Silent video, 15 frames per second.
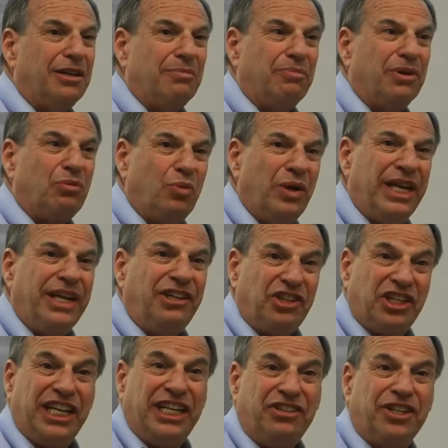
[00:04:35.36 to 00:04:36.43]
But we
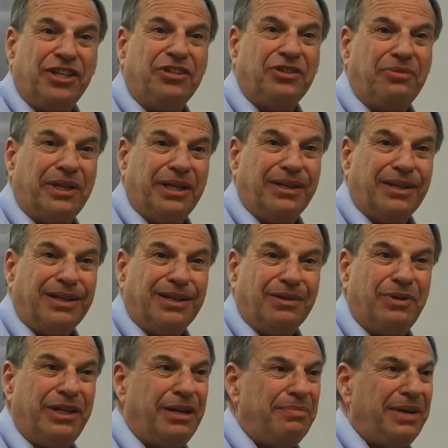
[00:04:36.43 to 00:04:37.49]
changed history.
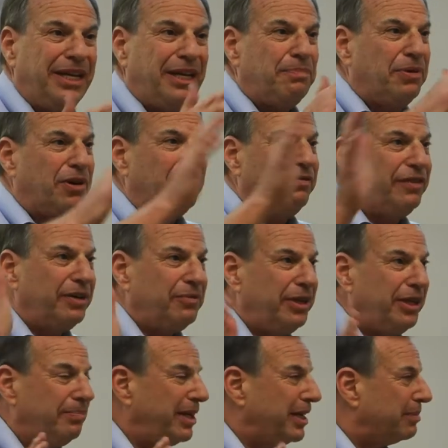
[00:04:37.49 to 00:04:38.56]
We didn't make it perfect. We
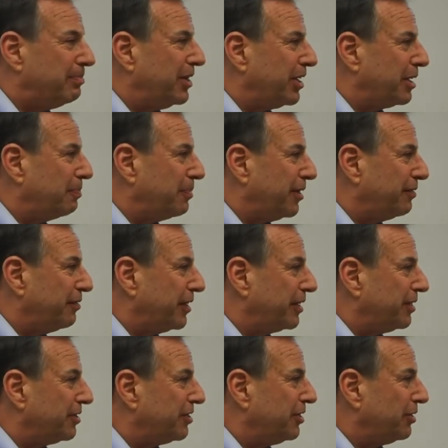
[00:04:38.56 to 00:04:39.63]
didn't make America perfect.
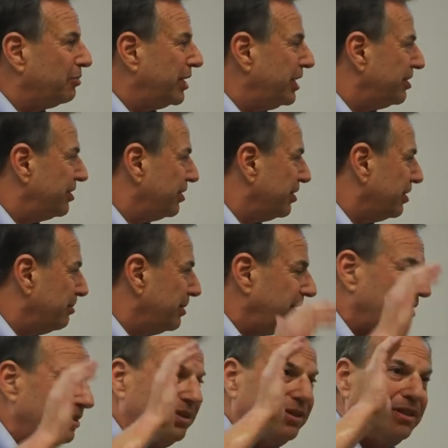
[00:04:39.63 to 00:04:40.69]
There's still racism and
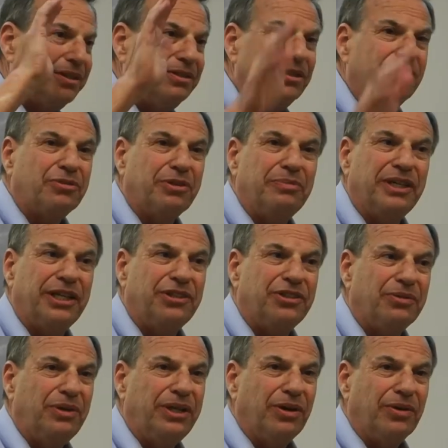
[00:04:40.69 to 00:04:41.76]
there's still
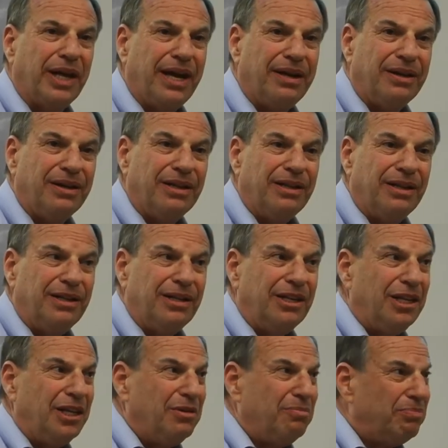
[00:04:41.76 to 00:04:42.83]
discrimination. We know that.
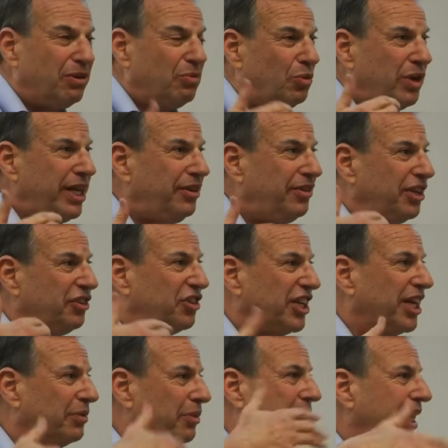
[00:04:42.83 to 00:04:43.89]
But we
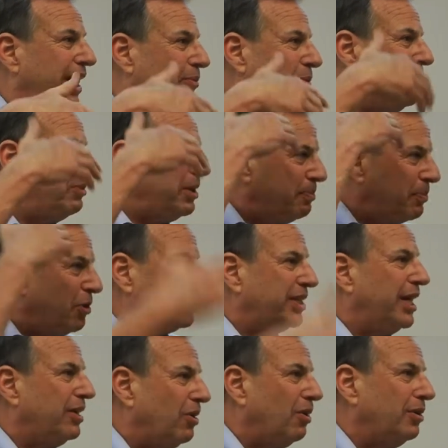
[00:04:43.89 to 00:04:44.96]
desegregate. We broke
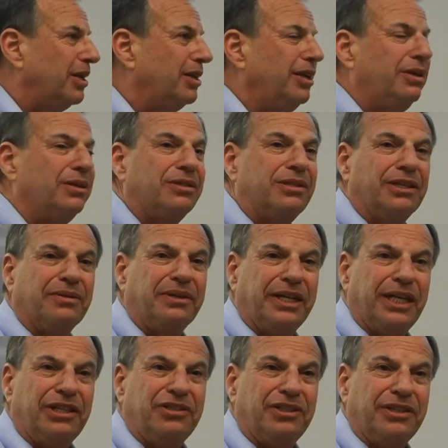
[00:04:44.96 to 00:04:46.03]
down all the legal
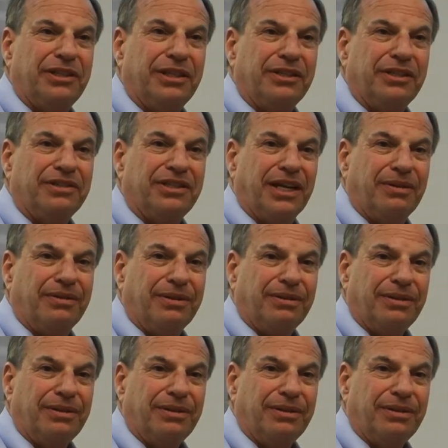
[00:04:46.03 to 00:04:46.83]
segregation in the South.